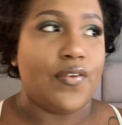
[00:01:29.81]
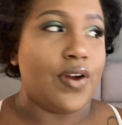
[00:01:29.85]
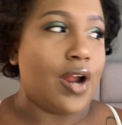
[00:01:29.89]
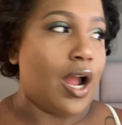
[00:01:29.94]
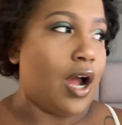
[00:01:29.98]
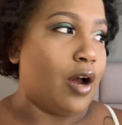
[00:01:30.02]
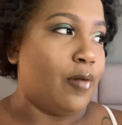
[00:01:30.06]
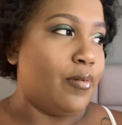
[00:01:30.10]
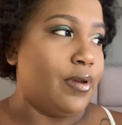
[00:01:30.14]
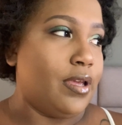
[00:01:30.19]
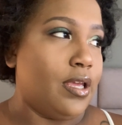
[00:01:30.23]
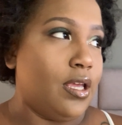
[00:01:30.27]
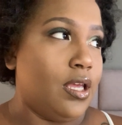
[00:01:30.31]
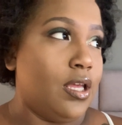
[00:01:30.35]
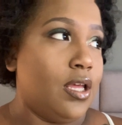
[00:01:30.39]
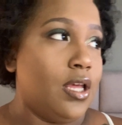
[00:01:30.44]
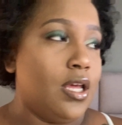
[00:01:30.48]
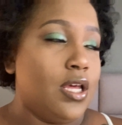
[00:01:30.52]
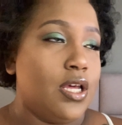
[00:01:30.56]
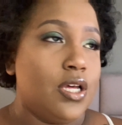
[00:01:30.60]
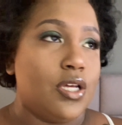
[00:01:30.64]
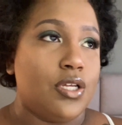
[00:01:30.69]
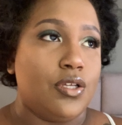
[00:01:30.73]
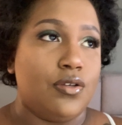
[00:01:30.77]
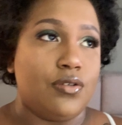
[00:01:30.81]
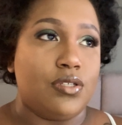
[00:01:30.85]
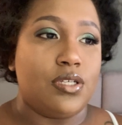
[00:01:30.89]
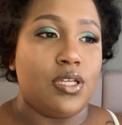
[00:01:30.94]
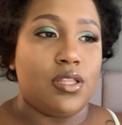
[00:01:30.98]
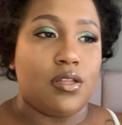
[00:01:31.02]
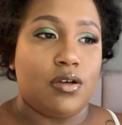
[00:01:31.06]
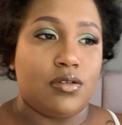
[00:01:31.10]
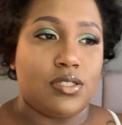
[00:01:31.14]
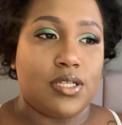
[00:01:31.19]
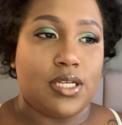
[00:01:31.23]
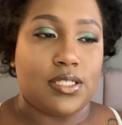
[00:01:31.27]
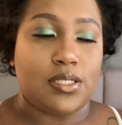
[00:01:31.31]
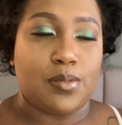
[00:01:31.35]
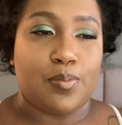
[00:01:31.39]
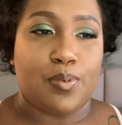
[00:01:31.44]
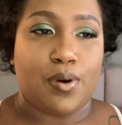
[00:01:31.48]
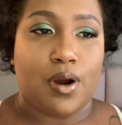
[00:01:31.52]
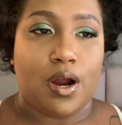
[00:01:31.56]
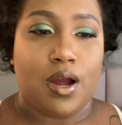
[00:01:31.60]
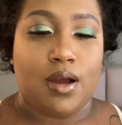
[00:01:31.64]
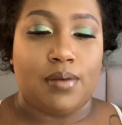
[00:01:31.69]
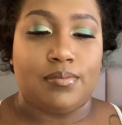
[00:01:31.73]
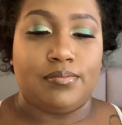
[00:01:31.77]
I'll be using those as a
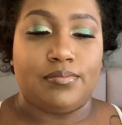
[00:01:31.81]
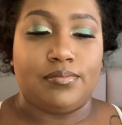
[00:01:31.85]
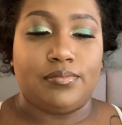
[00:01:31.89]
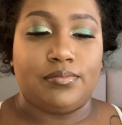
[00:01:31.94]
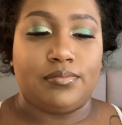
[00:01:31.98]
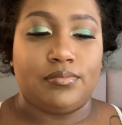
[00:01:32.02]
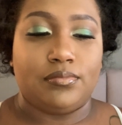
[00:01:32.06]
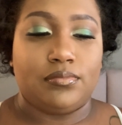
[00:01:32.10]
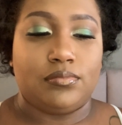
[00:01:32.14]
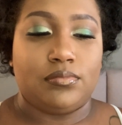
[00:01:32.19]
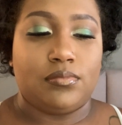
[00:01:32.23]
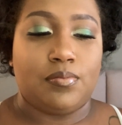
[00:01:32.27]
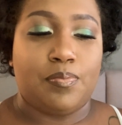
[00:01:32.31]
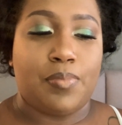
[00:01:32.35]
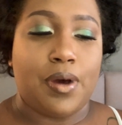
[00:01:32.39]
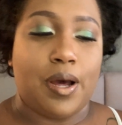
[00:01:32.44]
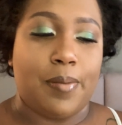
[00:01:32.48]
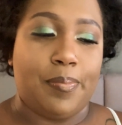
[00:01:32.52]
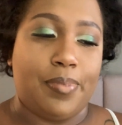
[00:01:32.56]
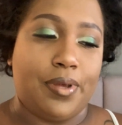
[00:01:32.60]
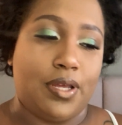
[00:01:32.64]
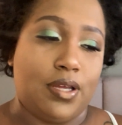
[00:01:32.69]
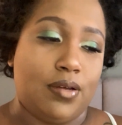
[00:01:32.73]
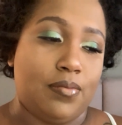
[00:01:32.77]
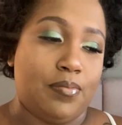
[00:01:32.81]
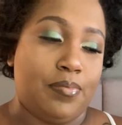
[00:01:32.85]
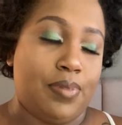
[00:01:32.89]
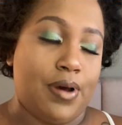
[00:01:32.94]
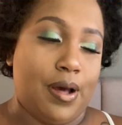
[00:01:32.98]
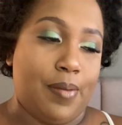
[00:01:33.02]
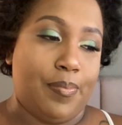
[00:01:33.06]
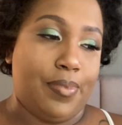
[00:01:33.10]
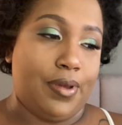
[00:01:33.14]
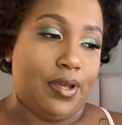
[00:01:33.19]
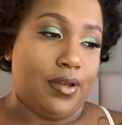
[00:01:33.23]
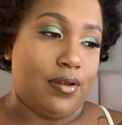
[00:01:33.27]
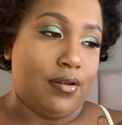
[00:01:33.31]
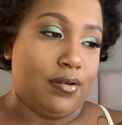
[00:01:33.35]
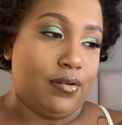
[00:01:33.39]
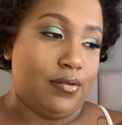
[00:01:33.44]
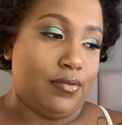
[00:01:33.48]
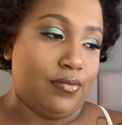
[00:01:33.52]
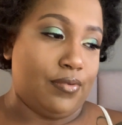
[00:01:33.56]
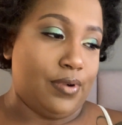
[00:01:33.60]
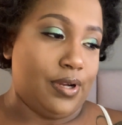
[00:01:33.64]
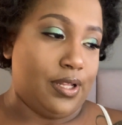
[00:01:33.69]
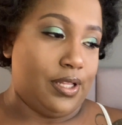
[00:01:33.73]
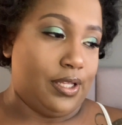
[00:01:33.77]
prop. Puppy,
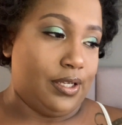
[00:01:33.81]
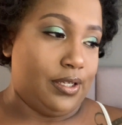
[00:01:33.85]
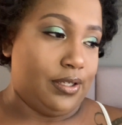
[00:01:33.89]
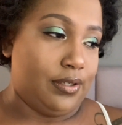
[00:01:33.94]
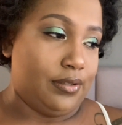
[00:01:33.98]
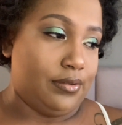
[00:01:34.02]
really.